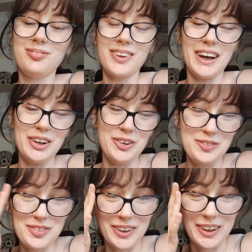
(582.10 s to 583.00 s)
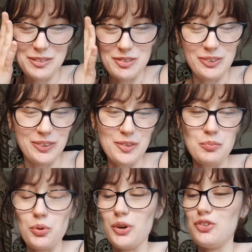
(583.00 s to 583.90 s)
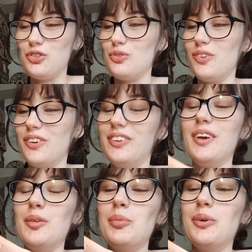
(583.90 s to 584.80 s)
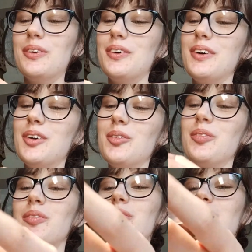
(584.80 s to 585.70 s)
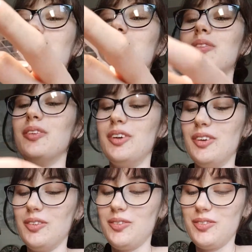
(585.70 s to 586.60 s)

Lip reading: I don't think everyone that's British is royalty, but you know.